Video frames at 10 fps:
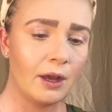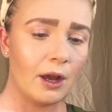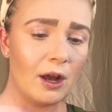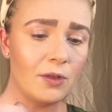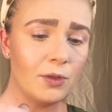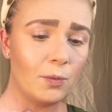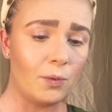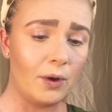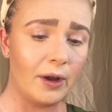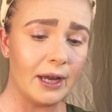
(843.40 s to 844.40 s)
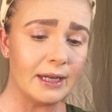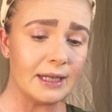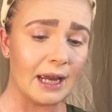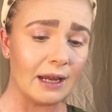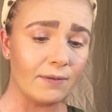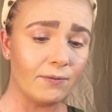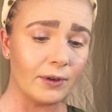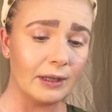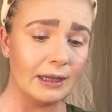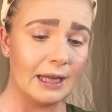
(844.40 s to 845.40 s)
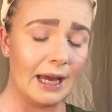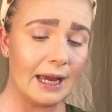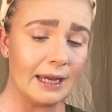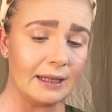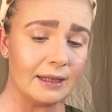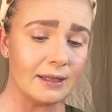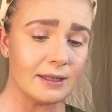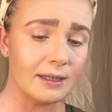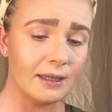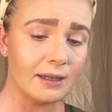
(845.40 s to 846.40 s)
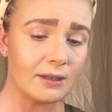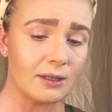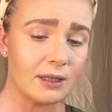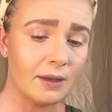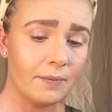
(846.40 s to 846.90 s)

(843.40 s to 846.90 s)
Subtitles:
on the wand, and for Light, this looks